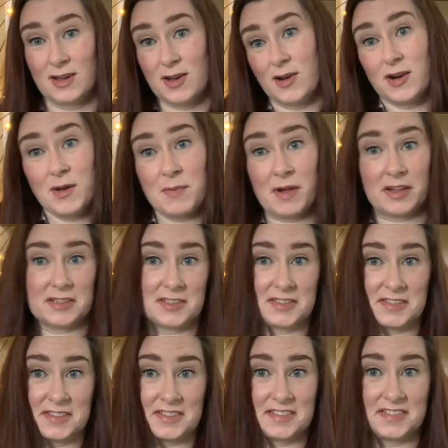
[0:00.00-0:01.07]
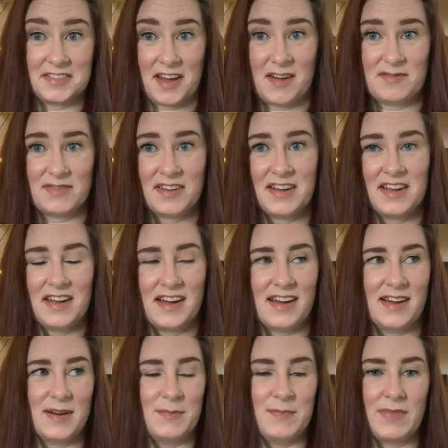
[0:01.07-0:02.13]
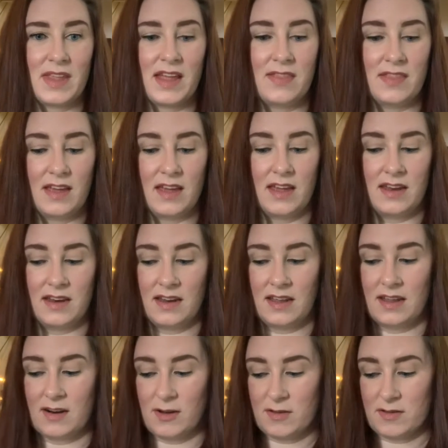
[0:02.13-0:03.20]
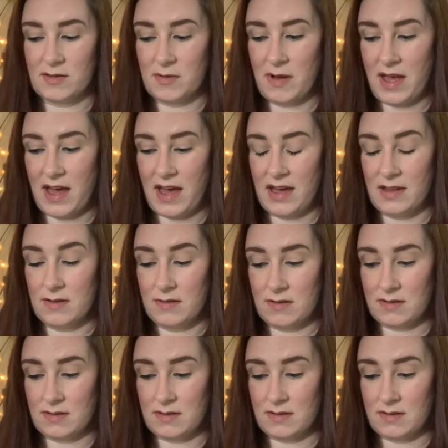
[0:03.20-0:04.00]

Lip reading: your nail polish is off. And then it also has,